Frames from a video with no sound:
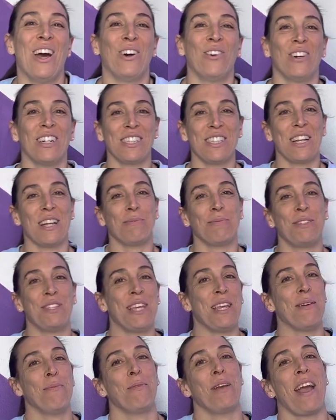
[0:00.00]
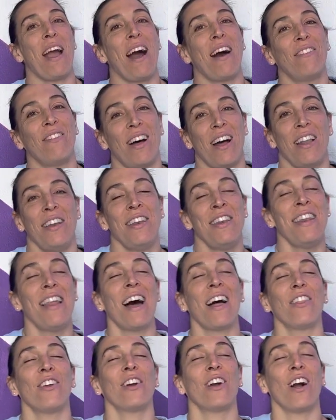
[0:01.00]
What's up, team? We have
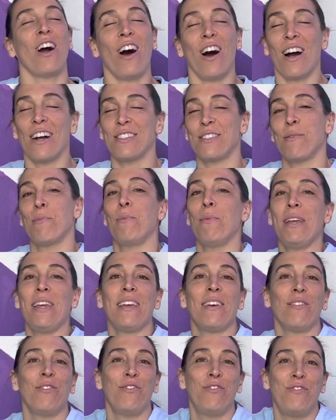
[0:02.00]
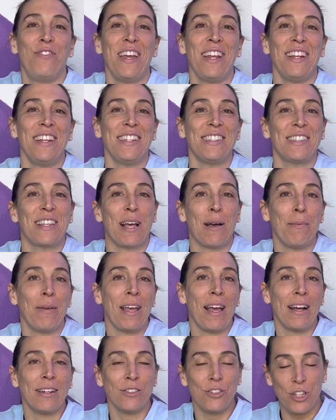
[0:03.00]
another awesome week of fitness coming
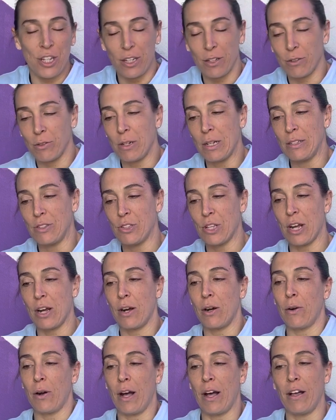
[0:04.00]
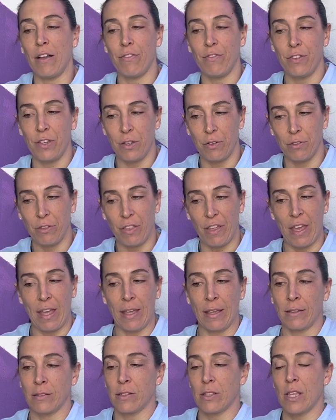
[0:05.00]
at you. So a few
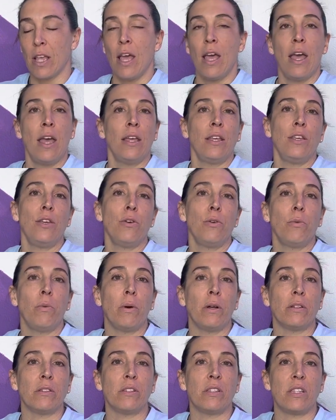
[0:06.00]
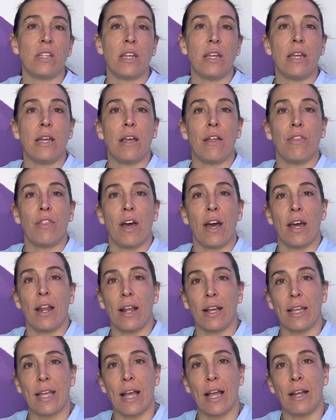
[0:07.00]
things. You will see that,
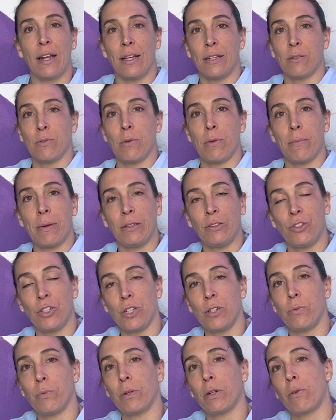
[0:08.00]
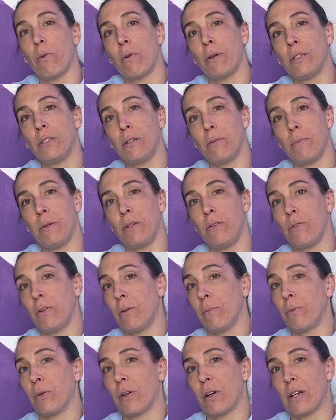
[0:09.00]
again, as we mentioned, we're going to be
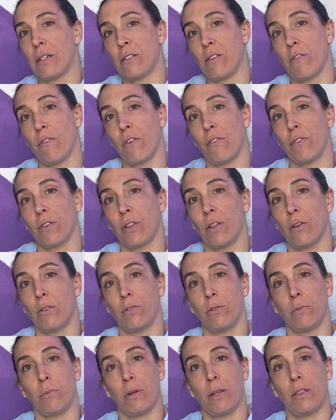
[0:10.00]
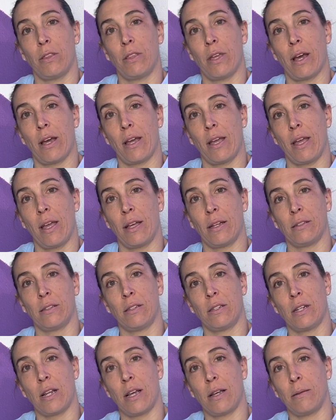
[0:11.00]
doing progressive overload with that
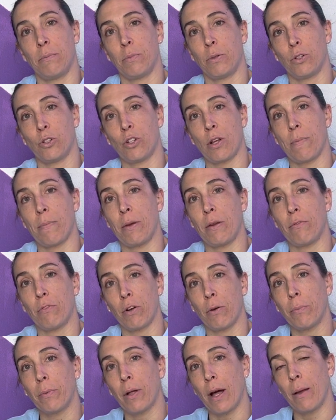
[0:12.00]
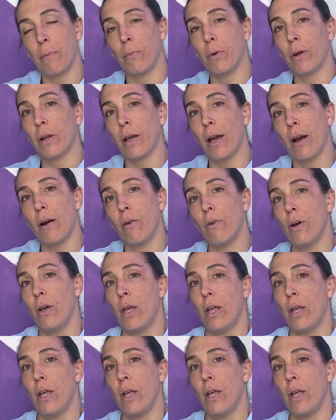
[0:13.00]
handstand push-up and rope climb workout.